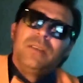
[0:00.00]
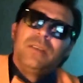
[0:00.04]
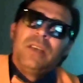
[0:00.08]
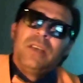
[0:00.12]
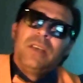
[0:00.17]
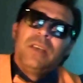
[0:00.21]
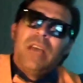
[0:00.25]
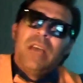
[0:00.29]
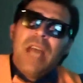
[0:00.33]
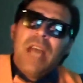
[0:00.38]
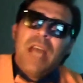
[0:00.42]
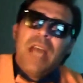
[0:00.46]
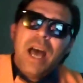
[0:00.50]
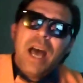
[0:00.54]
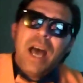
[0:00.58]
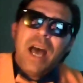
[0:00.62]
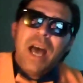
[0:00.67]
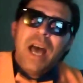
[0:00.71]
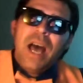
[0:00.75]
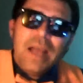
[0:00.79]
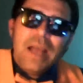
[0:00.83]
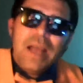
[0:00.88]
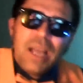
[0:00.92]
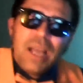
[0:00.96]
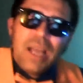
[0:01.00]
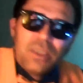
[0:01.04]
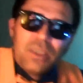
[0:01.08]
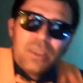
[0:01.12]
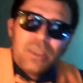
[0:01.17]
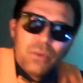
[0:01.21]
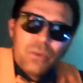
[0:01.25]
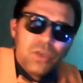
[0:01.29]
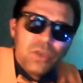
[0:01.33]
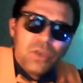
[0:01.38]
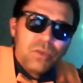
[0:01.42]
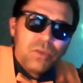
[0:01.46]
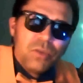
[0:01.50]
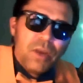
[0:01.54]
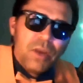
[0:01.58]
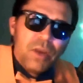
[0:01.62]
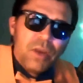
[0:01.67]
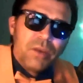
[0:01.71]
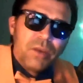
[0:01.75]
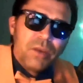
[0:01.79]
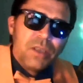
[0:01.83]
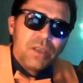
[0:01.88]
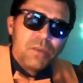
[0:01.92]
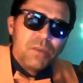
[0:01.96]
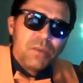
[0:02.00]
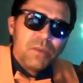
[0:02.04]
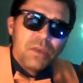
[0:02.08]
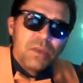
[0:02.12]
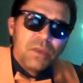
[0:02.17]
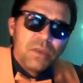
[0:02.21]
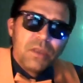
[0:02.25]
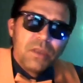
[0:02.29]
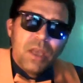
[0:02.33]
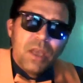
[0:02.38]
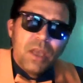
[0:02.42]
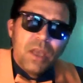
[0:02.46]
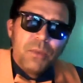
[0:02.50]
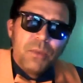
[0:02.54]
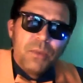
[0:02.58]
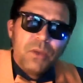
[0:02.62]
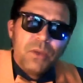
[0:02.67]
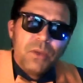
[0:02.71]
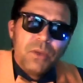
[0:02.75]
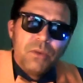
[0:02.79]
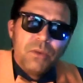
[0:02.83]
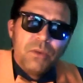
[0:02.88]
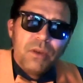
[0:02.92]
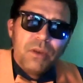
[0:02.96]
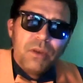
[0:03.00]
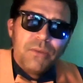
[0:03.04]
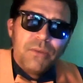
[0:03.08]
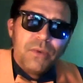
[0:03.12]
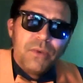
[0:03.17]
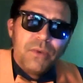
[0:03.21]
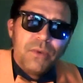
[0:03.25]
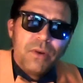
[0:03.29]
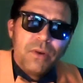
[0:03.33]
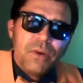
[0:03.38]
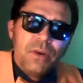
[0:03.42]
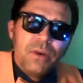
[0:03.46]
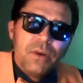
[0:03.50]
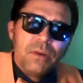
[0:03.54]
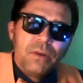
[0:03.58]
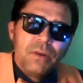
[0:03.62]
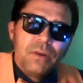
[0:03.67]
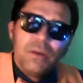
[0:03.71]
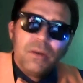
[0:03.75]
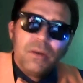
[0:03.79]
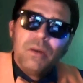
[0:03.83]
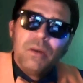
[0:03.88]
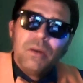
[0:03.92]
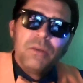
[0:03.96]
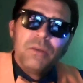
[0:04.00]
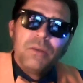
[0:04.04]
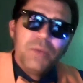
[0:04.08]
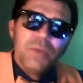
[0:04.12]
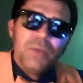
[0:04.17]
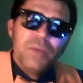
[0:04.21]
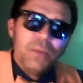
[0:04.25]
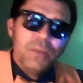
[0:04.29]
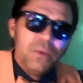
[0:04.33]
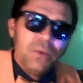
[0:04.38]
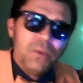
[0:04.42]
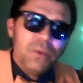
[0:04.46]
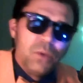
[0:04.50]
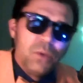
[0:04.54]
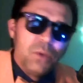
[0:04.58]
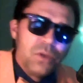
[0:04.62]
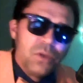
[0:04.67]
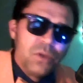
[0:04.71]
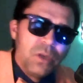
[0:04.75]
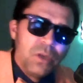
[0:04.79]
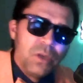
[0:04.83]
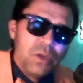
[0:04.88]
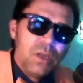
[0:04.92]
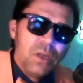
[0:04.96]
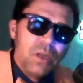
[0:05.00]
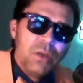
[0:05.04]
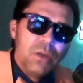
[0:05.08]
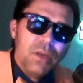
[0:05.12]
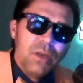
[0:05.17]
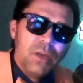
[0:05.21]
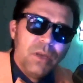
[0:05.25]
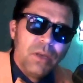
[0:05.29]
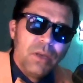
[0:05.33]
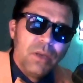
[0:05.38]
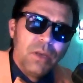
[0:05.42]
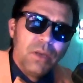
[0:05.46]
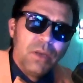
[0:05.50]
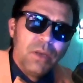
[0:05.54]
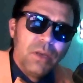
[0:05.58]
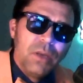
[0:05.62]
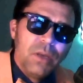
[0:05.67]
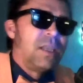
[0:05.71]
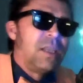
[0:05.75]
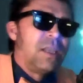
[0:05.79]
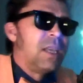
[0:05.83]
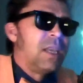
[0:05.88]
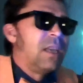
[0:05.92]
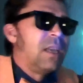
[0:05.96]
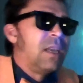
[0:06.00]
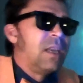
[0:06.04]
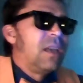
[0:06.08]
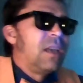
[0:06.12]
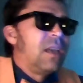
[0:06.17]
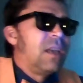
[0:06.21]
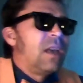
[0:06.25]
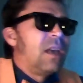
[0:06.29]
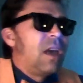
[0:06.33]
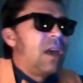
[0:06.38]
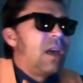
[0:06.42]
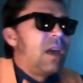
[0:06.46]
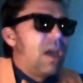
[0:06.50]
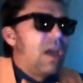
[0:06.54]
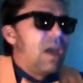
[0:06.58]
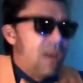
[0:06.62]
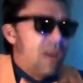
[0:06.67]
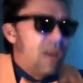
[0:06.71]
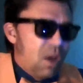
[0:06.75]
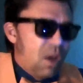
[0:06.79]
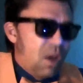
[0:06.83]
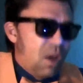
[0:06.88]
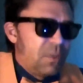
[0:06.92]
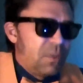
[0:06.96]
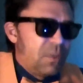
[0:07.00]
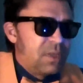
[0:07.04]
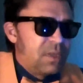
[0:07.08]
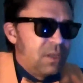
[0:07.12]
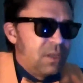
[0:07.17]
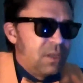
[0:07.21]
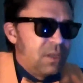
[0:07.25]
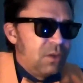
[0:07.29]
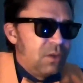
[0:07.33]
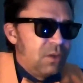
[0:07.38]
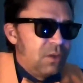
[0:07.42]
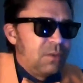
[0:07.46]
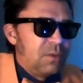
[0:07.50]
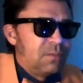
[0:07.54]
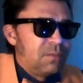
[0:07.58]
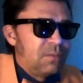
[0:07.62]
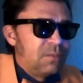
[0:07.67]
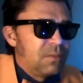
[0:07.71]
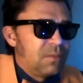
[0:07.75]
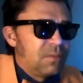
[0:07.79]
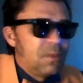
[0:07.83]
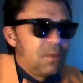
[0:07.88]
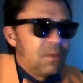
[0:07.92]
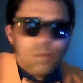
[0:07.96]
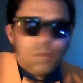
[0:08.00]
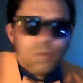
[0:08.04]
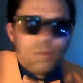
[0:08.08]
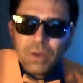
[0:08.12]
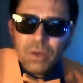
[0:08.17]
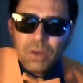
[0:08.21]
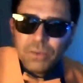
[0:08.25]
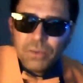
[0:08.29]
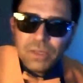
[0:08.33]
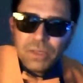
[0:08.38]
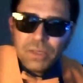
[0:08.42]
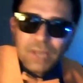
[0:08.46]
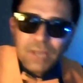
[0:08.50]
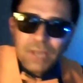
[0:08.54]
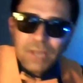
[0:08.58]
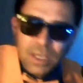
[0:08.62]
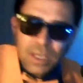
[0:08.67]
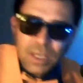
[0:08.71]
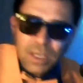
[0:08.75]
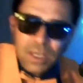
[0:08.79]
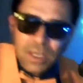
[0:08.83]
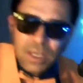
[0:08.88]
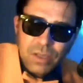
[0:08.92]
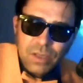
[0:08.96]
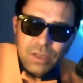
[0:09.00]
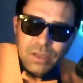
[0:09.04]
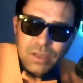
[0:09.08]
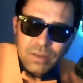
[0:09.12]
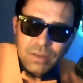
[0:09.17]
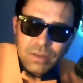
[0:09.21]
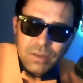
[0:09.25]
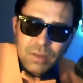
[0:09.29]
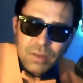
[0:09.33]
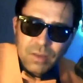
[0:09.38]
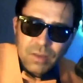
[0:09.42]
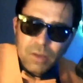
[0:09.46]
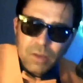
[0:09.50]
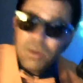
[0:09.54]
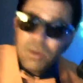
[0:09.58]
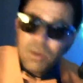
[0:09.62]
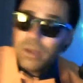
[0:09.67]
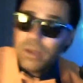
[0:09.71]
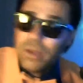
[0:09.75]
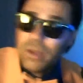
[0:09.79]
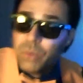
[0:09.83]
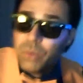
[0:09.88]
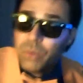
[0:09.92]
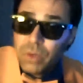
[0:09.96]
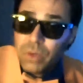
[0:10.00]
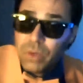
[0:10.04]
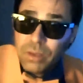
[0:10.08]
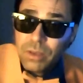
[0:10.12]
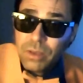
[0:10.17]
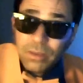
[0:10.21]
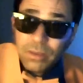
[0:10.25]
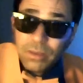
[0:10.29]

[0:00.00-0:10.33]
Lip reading: I'd like to wish you Merry Christmas and Happy New Year for all the people watching and looking at us. And I hope I see you one of these stages around the world.